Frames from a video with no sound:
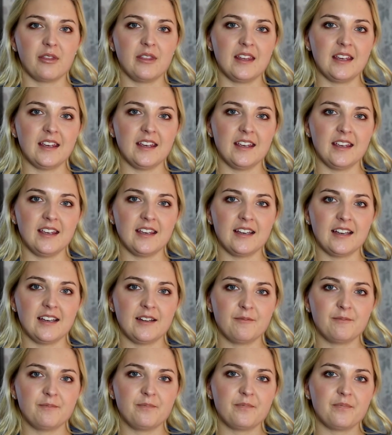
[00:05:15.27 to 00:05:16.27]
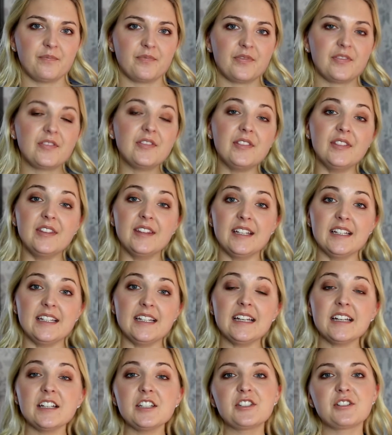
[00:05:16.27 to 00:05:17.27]
the
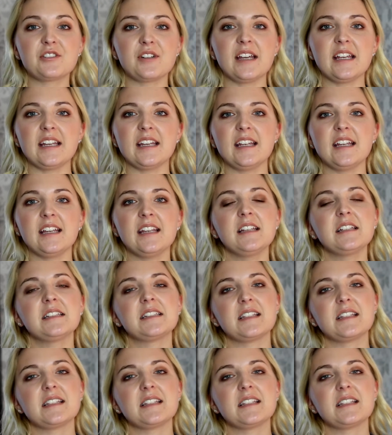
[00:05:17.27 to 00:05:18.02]
HIIT training.